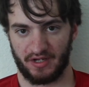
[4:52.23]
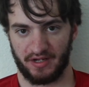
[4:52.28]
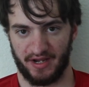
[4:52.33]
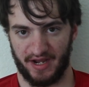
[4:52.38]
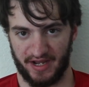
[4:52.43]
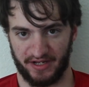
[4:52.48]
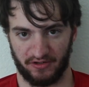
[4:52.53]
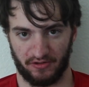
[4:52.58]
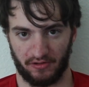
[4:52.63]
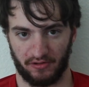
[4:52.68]

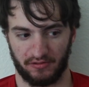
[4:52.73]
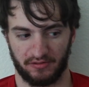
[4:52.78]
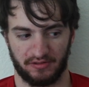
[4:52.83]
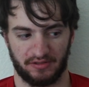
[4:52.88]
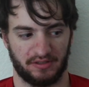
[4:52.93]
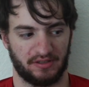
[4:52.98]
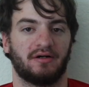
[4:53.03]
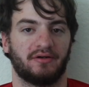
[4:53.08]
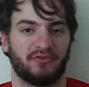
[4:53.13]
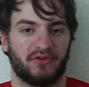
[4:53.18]
at all.
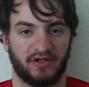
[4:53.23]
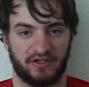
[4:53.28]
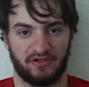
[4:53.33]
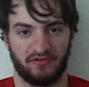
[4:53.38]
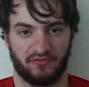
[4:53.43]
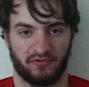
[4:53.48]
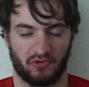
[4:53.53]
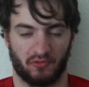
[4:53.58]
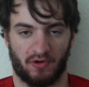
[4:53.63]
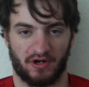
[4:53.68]
Thank you
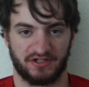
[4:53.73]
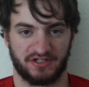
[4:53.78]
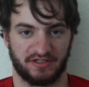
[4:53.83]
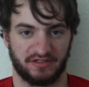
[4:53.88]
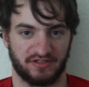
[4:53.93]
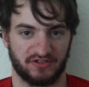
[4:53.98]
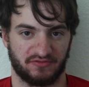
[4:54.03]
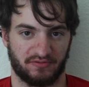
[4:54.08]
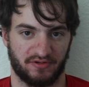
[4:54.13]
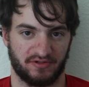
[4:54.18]
for watching
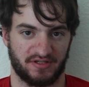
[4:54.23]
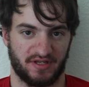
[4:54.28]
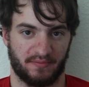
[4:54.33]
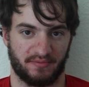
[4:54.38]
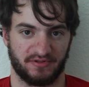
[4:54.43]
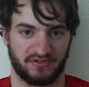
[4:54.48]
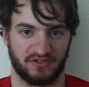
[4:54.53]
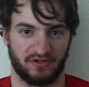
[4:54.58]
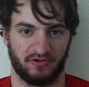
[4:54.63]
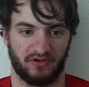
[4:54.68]
this first
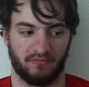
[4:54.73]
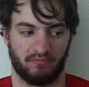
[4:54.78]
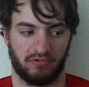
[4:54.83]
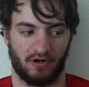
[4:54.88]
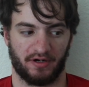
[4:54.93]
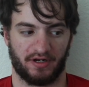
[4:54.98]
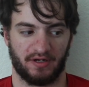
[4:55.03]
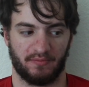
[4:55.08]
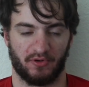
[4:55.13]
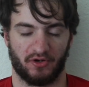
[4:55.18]
episode of
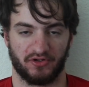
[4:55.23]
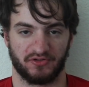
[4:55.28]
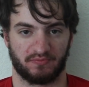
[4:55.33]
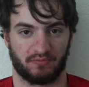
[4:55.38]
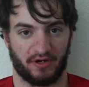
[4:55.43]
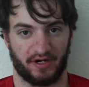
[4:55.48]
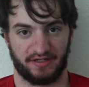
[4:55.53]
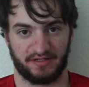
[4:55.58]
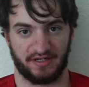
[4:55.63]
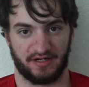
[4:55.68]
Breaking Balls
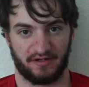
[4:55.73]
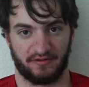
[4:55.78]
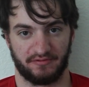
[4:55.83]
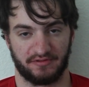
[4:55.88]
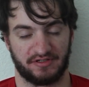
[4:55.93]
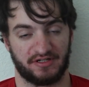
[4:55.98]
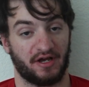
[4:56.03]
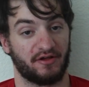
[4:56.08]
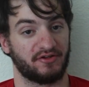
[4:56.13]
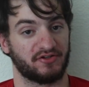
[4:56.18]
Breakdown.
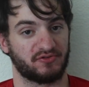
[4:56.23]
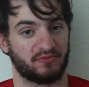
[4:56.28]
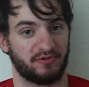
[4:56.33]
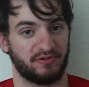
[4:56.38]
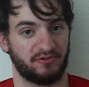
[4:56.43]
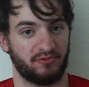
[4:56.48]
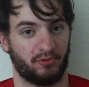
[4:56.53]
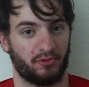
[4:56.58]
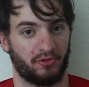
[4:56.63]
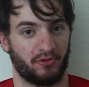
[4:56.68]
Tell us what
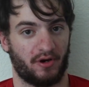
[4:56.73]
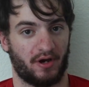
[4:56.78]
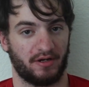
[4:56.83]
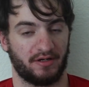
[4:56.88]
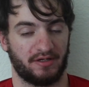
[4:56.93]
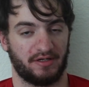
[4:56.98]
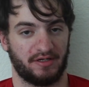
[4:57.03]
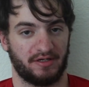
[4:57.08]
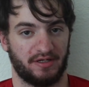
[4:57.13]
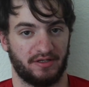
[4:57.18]
you thought
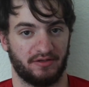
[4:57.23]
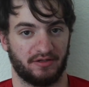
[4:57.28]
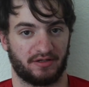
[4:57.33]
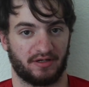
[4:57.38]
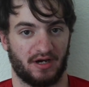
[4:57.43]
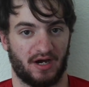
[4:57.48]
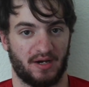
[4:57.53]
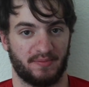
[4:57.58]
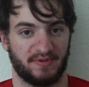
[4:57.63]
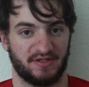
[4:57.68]
in the
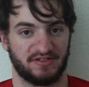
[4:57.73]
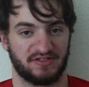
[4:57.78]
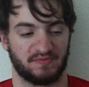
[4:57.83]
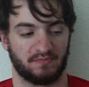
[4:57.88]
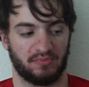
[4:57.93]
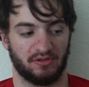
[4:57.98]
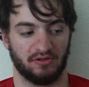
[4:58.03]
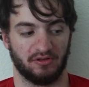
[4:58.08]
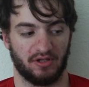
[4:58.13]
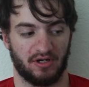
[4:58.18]
comments
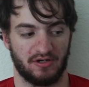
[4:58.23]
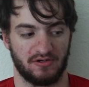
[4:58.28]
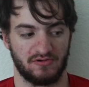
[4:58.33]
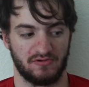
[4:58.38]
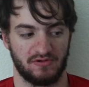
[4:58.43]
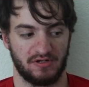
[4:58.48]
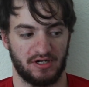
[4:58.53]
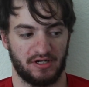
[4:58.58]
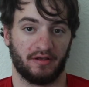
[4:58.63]
below.